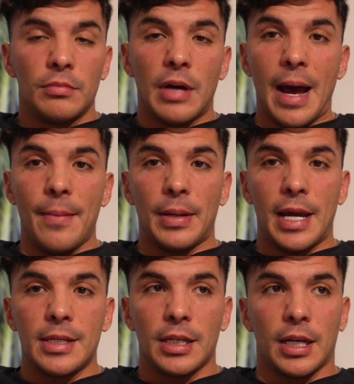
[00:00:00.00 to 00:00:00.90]
I'm
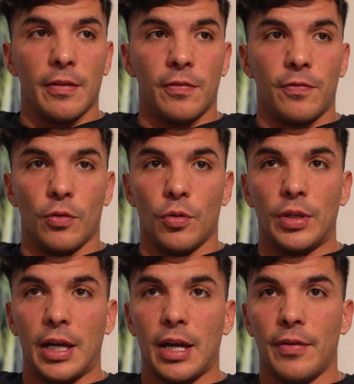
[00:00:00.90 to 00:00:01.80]
blessed. I have a
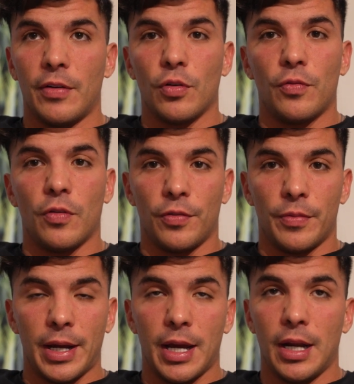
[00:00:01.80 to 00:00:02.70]
food, I have a roof over
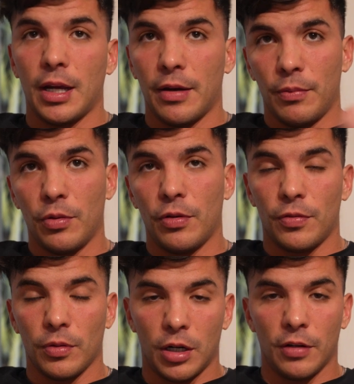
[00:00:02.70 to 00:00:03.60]
my head, I have a
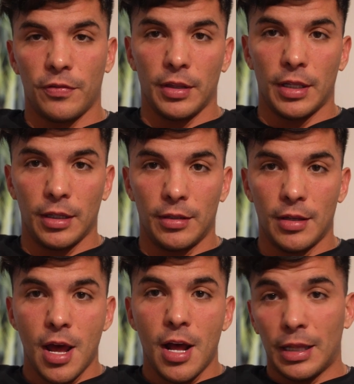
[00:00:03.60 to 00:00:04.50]
beautiful girlfriend that
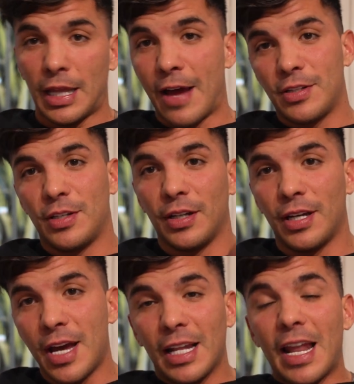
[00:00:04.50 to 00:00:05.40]

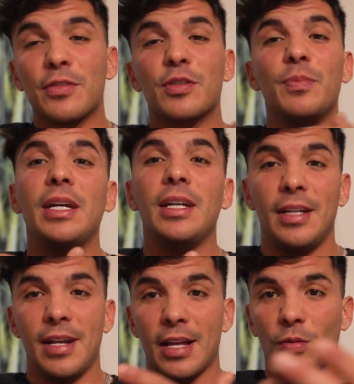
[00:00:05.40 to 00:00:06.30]
loves
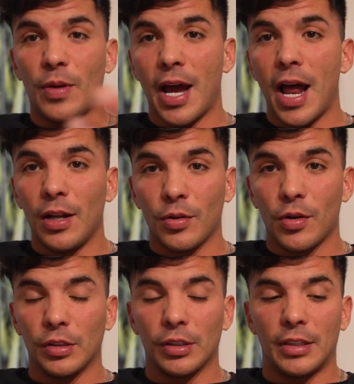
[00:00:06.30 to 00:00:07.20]
me, not the way I
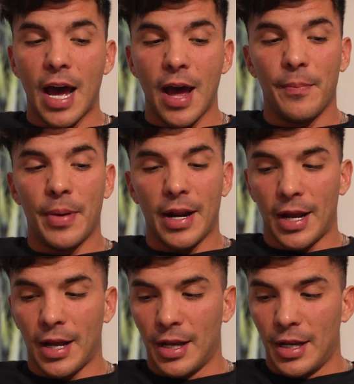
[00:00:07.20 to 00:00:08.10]
look all the time,
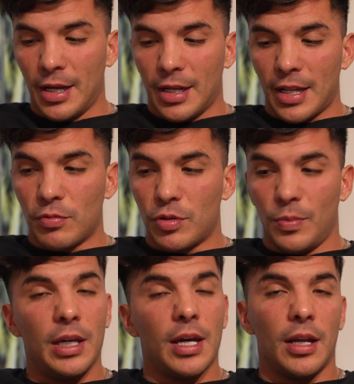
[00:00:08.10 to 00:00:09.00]
but loves
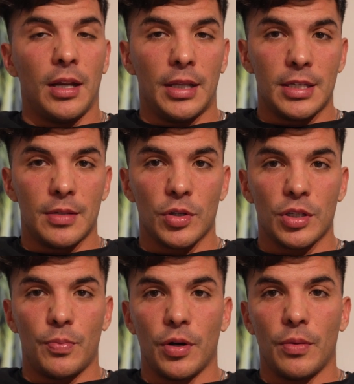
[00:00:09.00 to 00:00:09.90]
me, and that's the
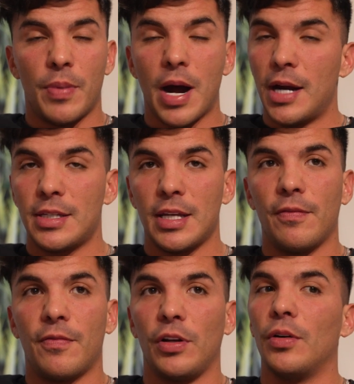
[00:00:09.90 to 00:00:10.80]
most important part.
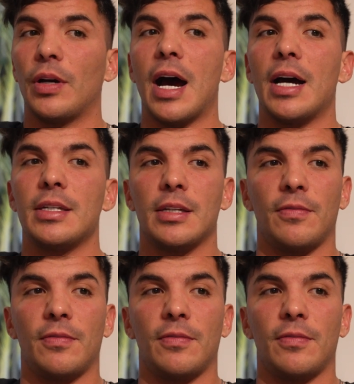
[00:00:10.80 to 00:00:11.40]
Same for you guys.